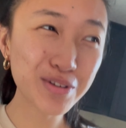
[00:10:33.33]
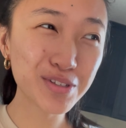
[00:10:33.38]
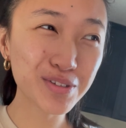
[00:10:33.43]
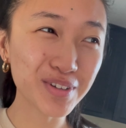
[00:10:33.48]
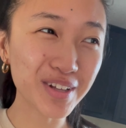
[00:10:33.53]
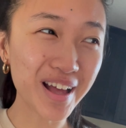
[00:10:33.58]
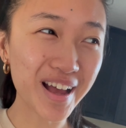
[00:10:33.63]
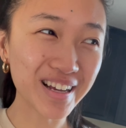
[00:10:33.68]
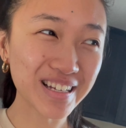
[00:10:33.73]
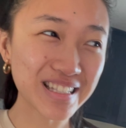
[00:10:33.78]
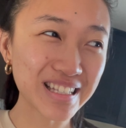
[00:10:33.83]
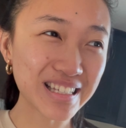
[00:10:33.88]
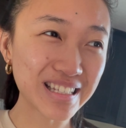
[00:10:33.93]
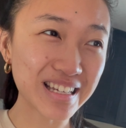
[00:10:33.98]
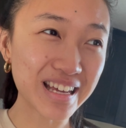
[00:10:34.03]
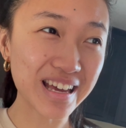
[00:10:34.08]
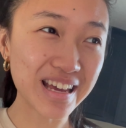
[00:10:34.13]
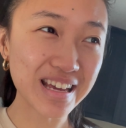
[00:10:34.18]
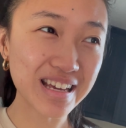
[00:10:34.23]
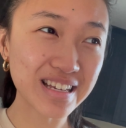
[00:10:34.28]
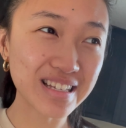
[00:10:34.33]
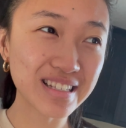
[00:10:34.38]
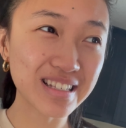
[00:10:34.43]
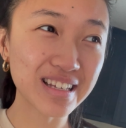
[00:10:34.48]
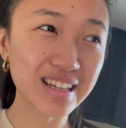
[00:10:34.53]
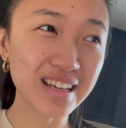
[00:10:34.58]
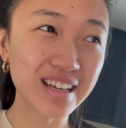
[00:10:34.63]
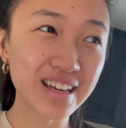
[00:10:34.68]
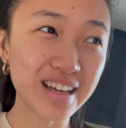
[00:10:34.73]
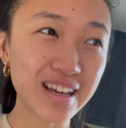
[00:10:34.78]
relaxing days
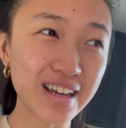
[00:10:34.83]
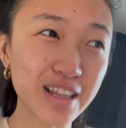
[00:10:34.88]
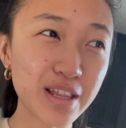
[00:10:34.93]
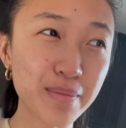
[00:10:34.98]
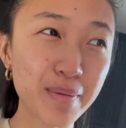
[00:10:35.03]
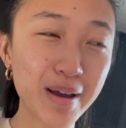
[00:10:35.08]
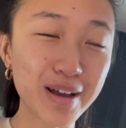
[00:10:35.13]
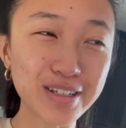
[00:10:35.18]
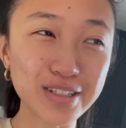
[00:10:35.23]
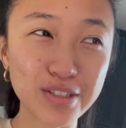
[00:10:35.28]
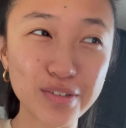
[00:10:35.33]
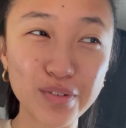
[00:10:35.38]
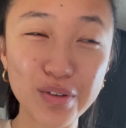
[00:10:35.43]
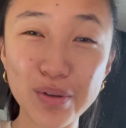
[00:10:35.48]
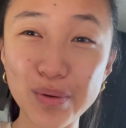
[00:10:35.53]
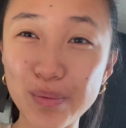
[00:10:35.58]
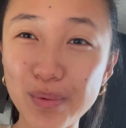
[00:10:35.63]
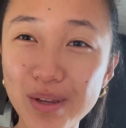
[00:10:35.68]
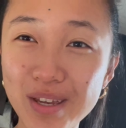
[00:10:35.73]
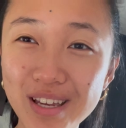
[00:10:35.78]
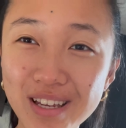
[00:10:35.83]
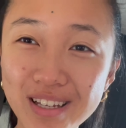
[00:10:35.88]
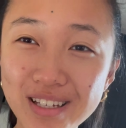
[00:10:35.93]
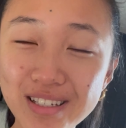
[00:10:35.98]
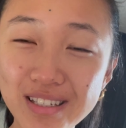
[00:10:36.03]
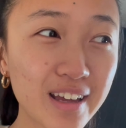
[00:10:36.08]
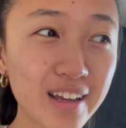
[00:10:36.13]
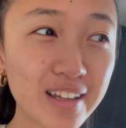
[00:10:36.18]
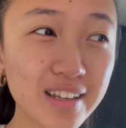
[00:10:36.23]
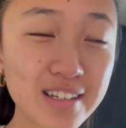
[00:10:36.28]
in the past few weeks.
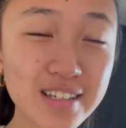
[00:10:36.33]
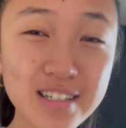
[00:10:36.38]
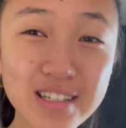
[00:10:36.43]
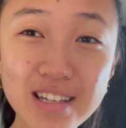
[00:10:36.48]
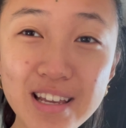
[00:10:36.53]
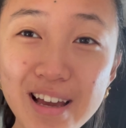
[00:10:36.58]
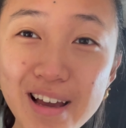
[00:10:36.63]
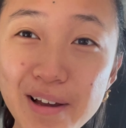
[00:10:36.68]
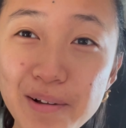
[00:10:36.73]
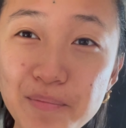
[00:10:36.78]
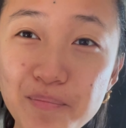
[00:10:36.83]
And yeah,